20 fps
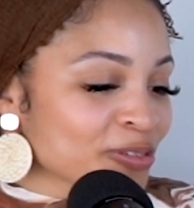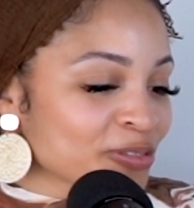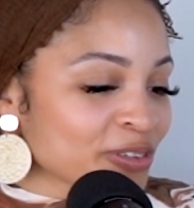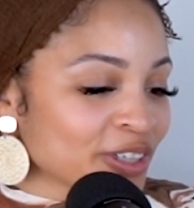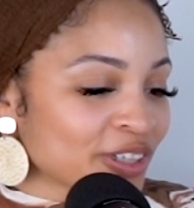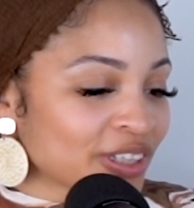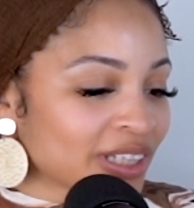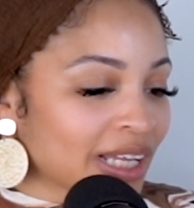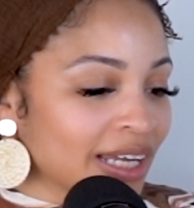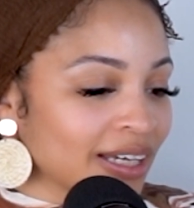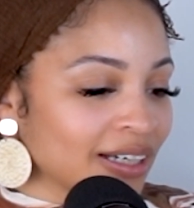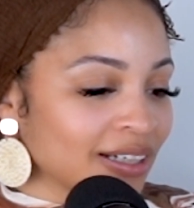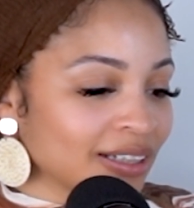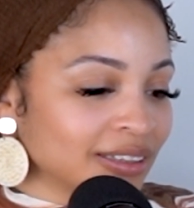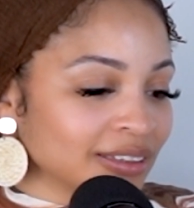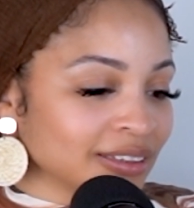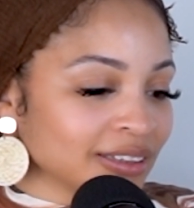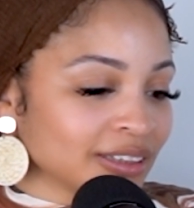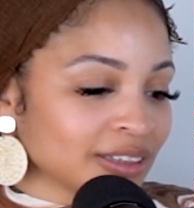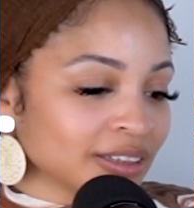feel like
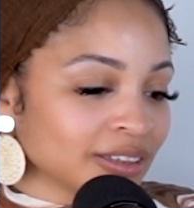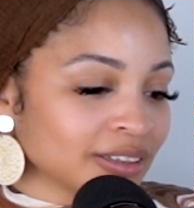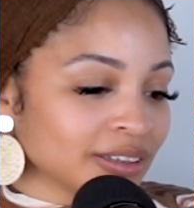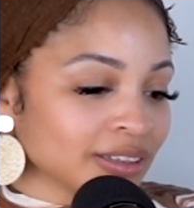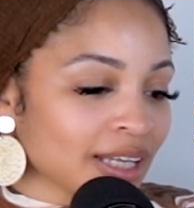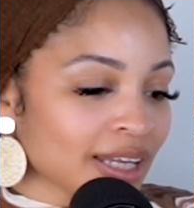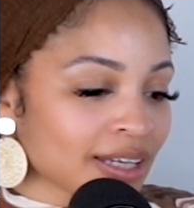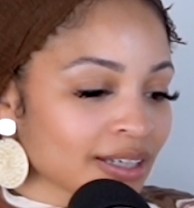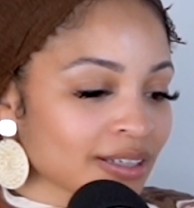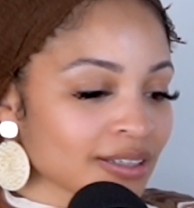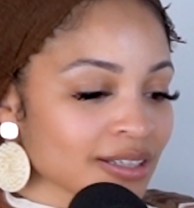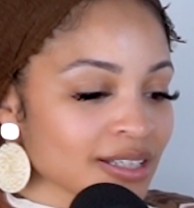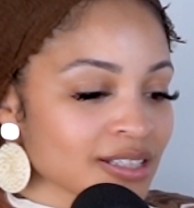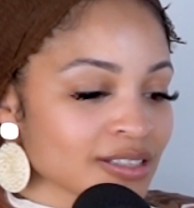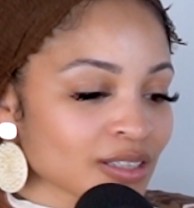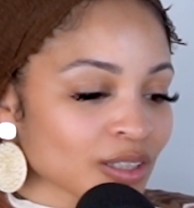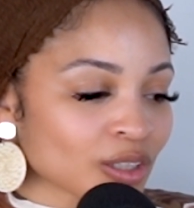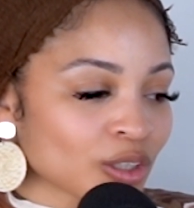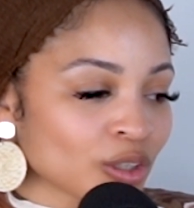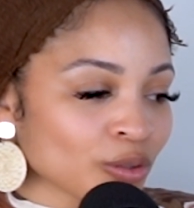a little like
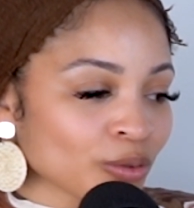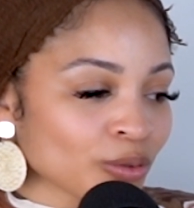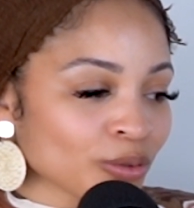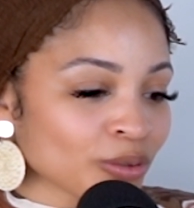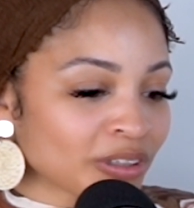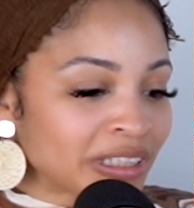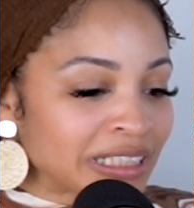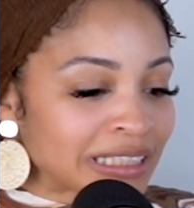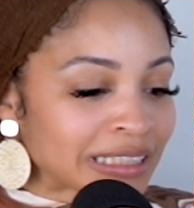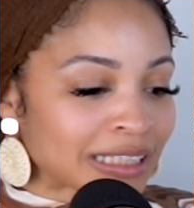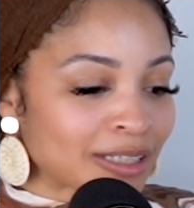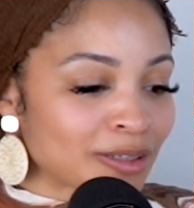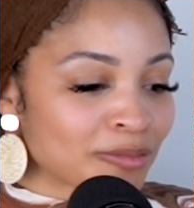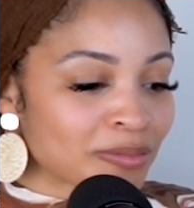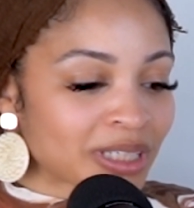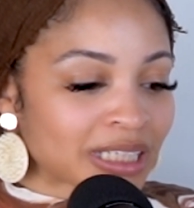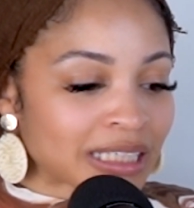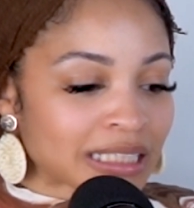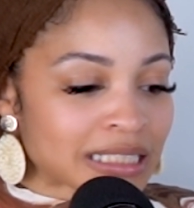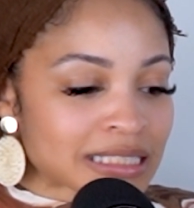insecure or anything,
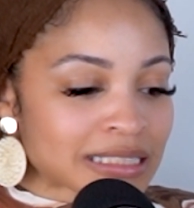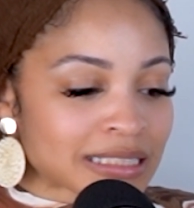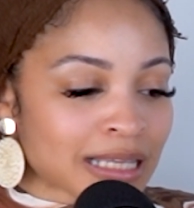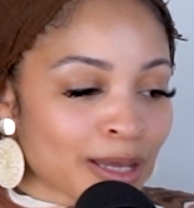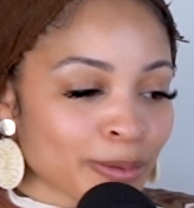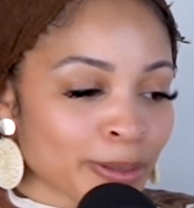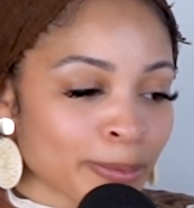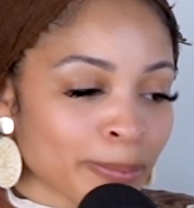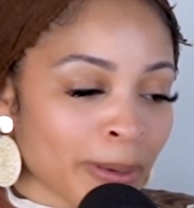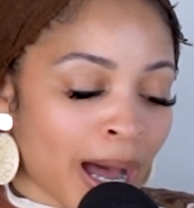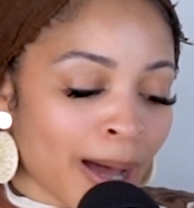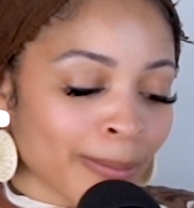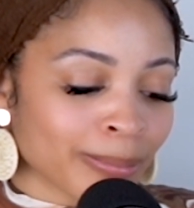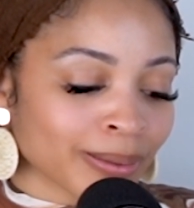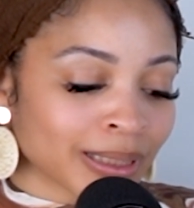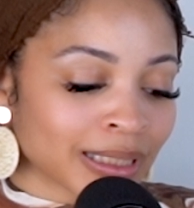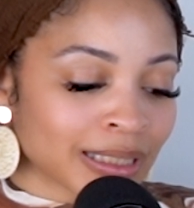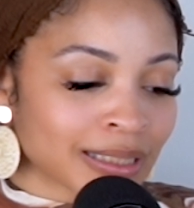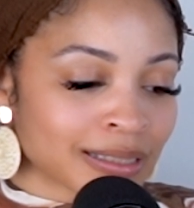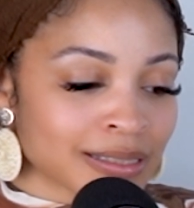because I be
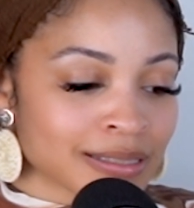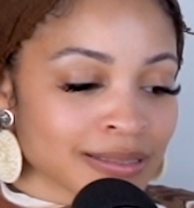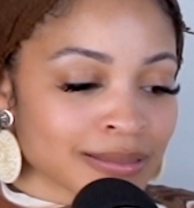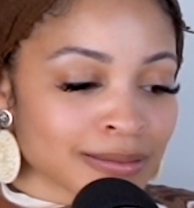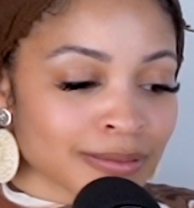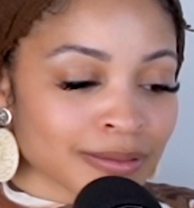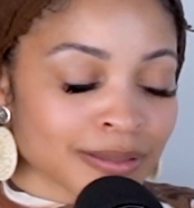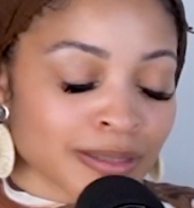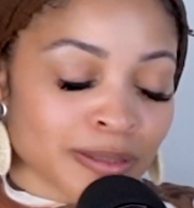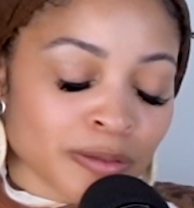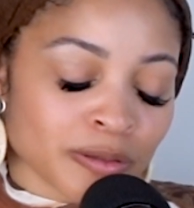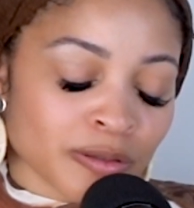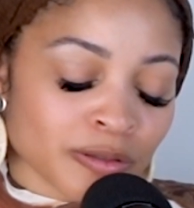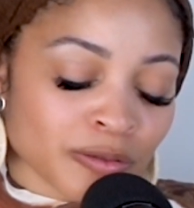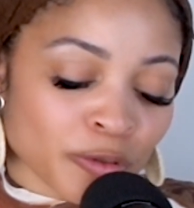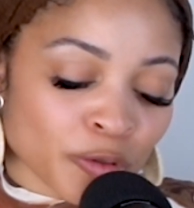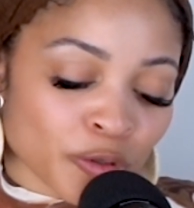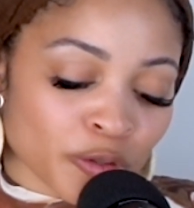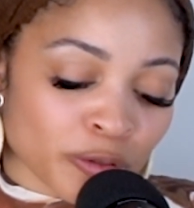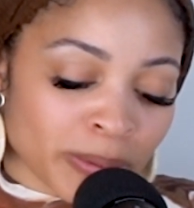popping in these dudes